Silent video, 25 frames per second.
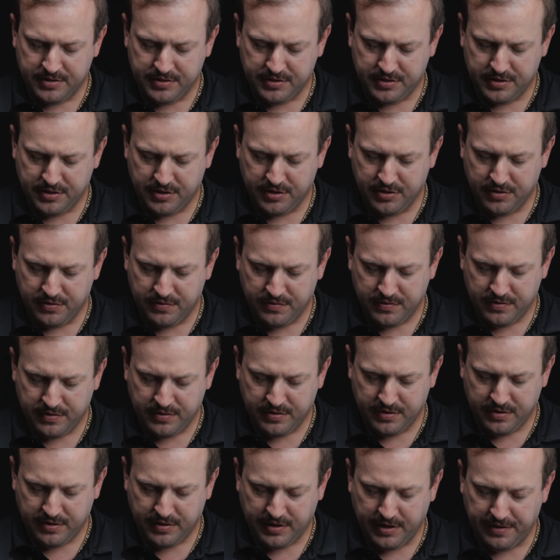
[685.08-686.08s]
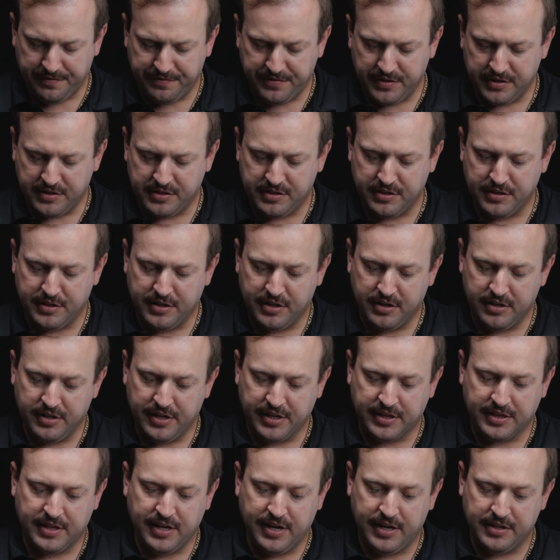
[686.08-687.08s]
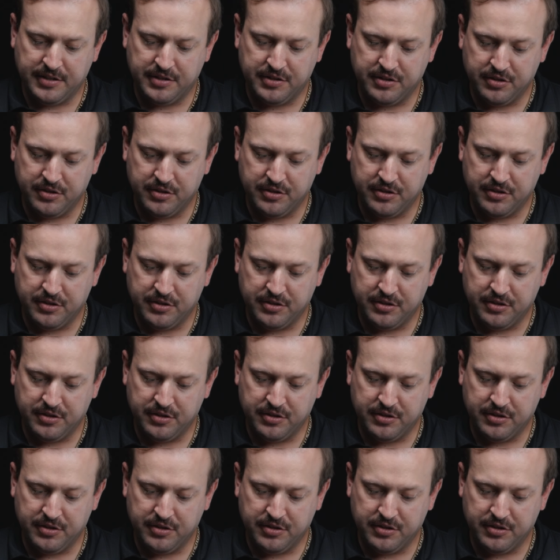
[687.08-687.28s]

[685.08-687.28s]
So that fits in there like that.